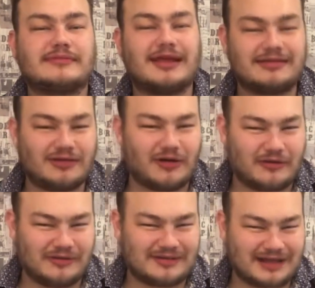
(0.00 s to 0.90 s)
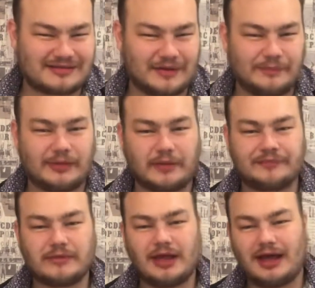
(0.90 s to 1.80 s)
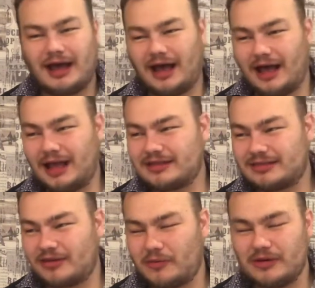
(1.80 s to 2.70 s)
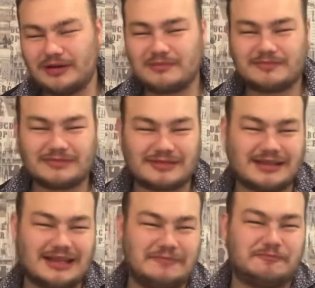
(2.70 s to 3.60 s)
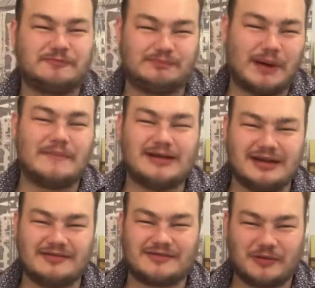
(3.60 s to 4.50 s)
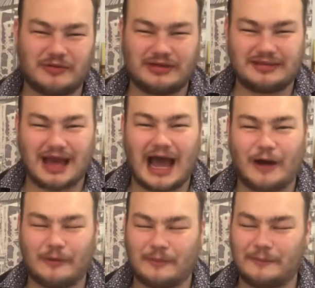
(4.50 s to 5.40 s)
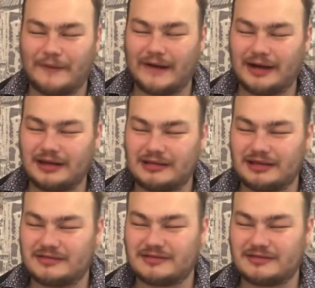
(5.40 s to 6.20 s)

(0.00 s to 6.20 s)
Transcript: it's not always that simple. I don't want to keep bumming this story down, but